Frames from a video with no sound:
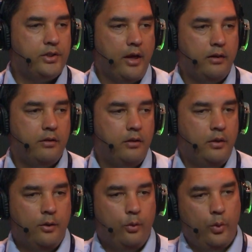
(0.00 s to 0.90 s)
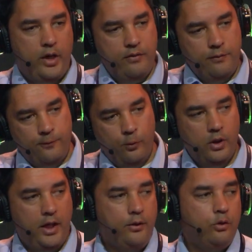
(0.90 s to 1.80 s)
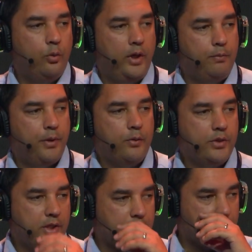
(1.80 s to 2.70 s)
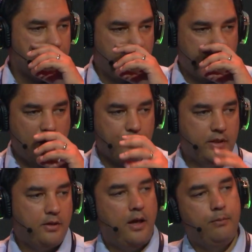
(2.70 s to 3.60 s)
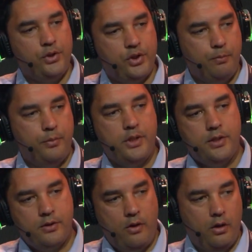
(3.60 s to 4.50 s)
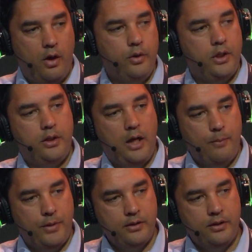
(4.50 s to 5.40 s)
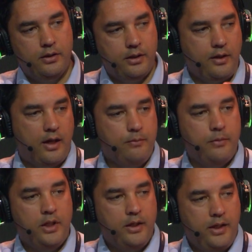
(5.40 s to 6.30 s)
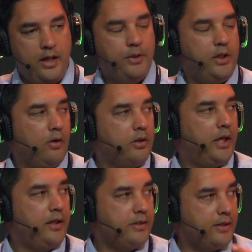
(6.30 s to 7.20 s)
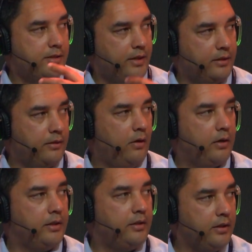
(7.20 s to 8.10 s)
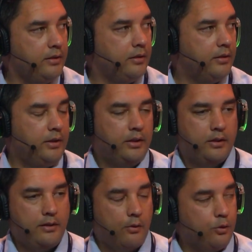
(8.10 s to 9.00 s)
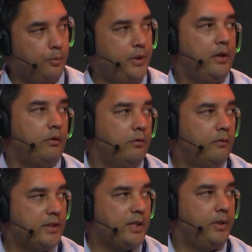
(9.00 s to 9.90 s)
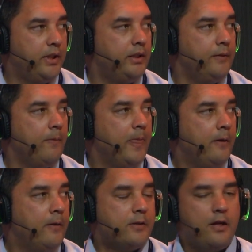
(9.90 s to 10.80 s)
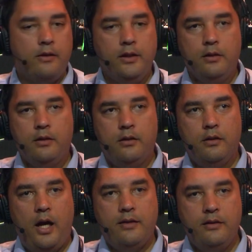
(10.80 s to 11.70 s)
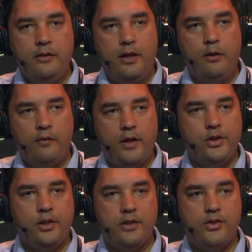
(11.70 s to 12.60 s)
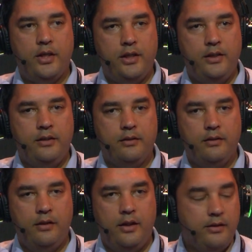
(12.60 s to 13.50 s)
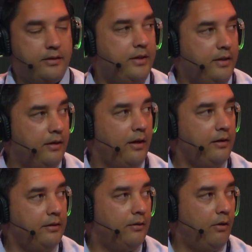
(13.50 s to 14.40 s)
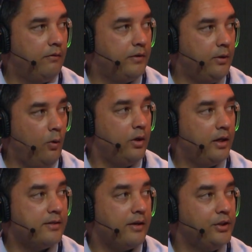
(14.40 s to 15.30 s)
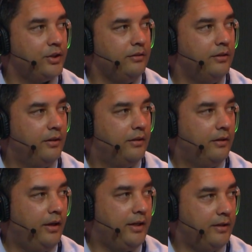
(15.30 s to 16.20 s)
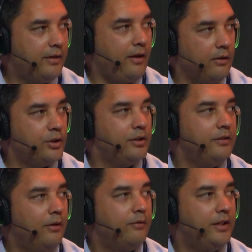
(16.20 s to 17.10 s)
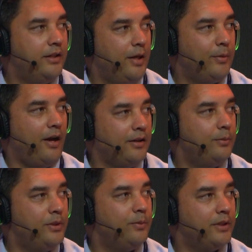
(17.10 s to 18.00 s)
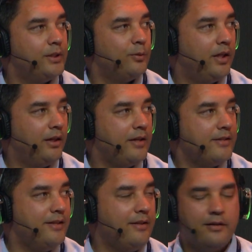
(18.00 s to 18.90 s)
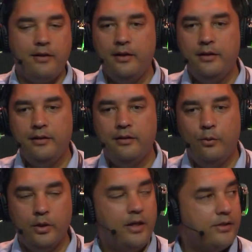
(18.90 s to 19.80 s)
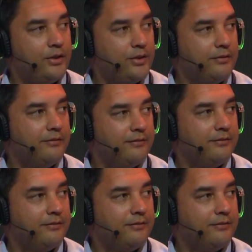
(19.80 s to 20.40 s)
stack, we have a full end-to-end process from the time shipments are loaded up until the time empty containers, etc., are returned, down to PO visibility. So I think innovation is really in the DNA of the organization and in the culture of the Emirati people as well. And I see that daily in the organization.